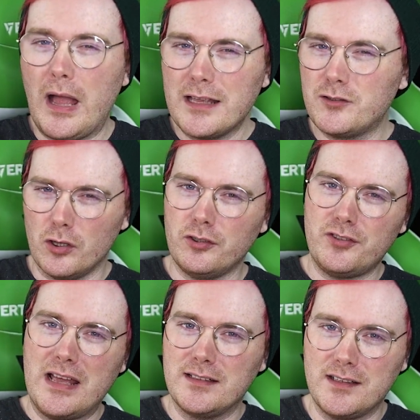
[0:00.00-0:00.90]
I do
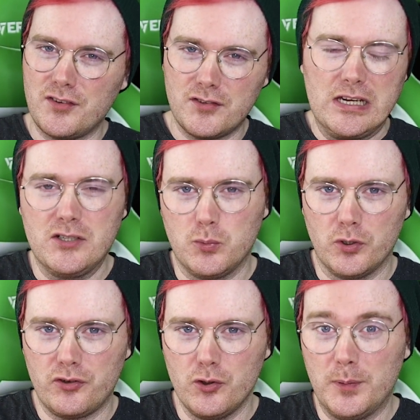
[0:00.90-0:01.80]
understand that this is geared
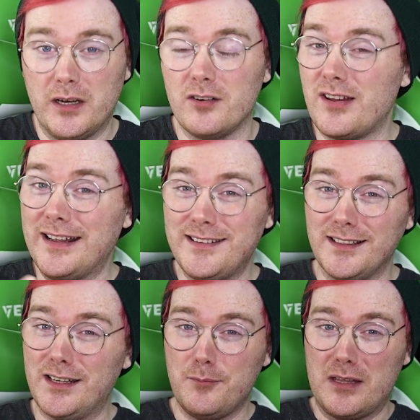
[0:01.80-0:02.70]
towards new players, and I
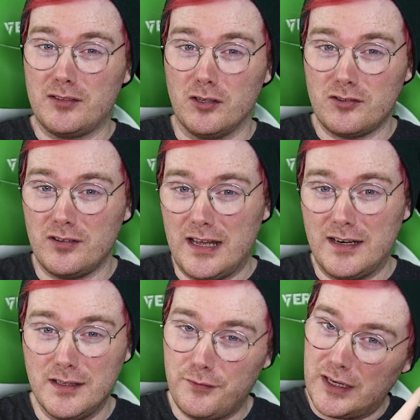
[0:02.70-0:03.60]
did give my thoughts on that
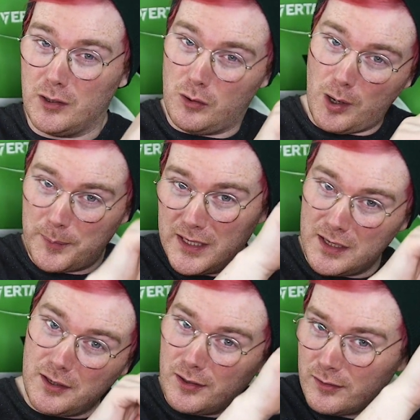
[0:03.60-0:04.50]
in the video up
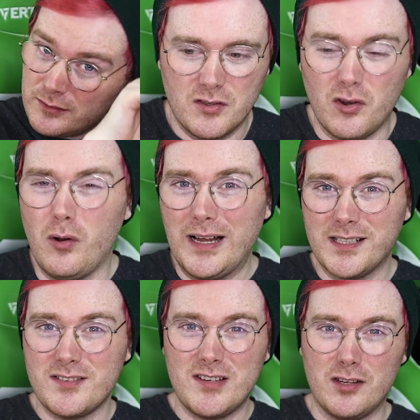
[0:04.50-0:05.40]
here. So I
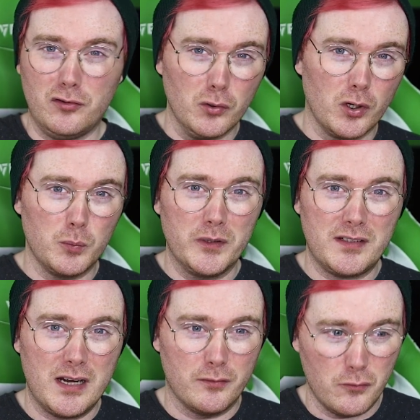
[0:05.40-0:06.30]
can see a sword with
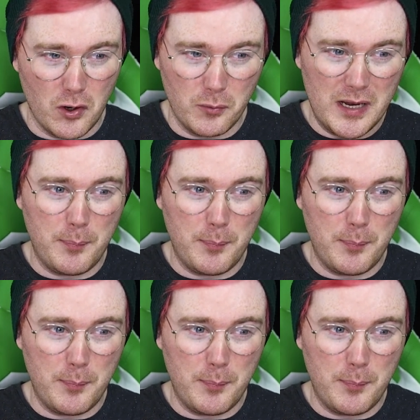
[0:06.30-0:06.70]
kind of runaway